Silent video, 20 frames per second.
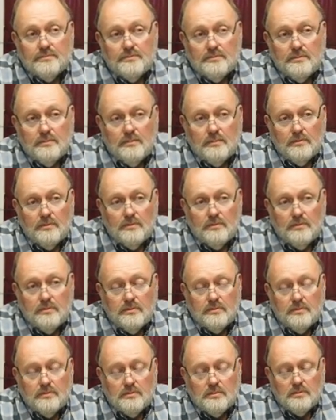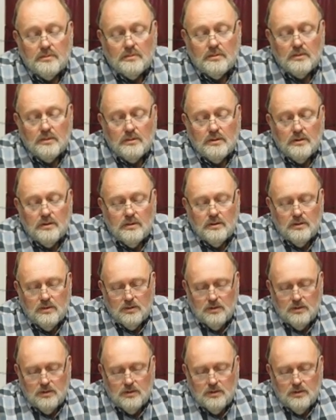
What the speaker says: No one is speaking in this clip.